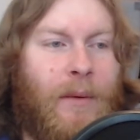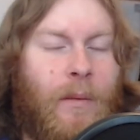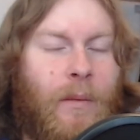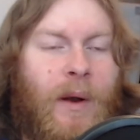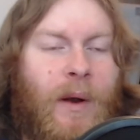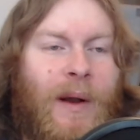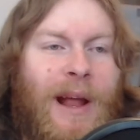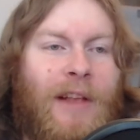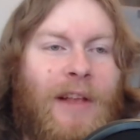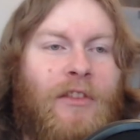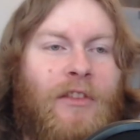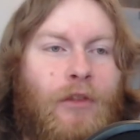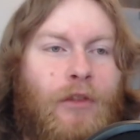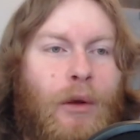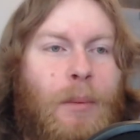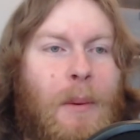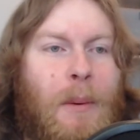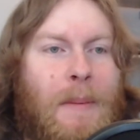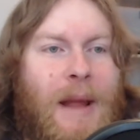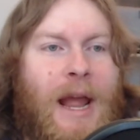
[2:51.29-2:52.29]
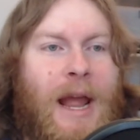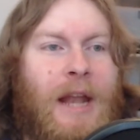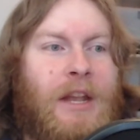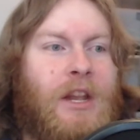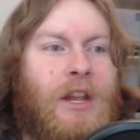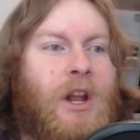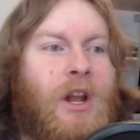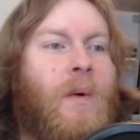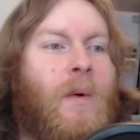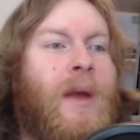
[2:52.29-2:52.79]
Whereas Superman, you
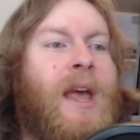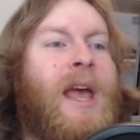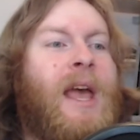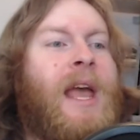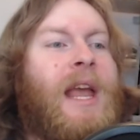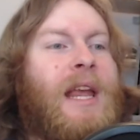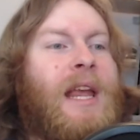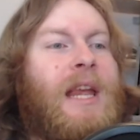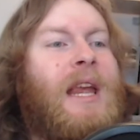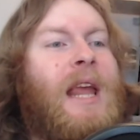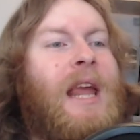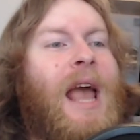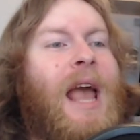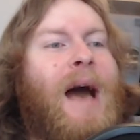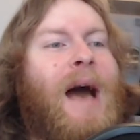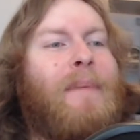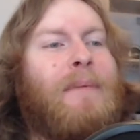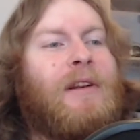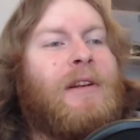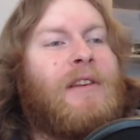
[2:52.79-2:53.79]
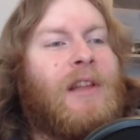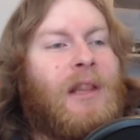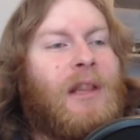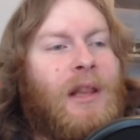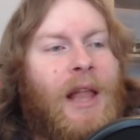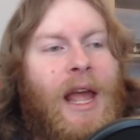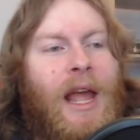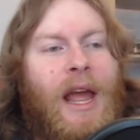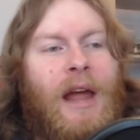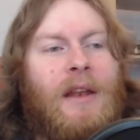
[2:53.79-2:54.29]
know, he happened to
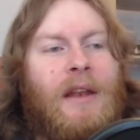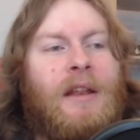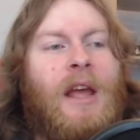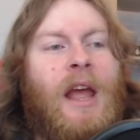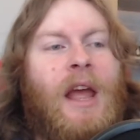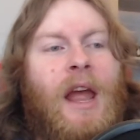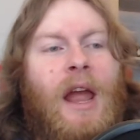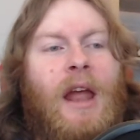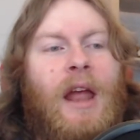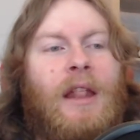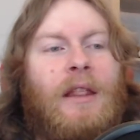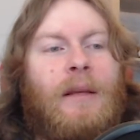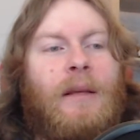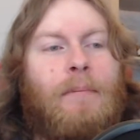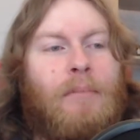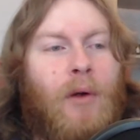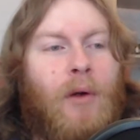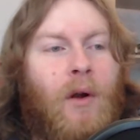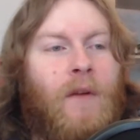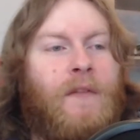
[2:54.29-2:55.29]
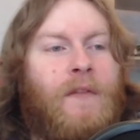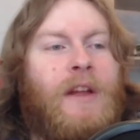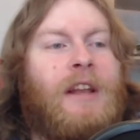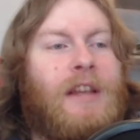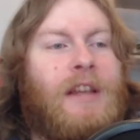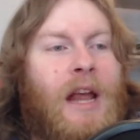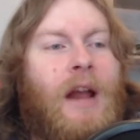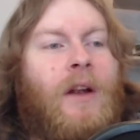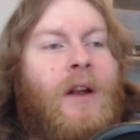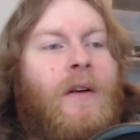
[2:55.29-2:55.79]
land in the
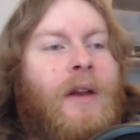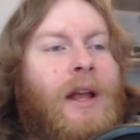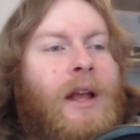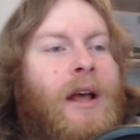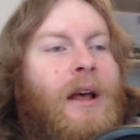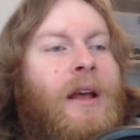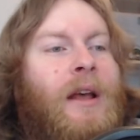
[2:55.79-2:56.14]
perfect area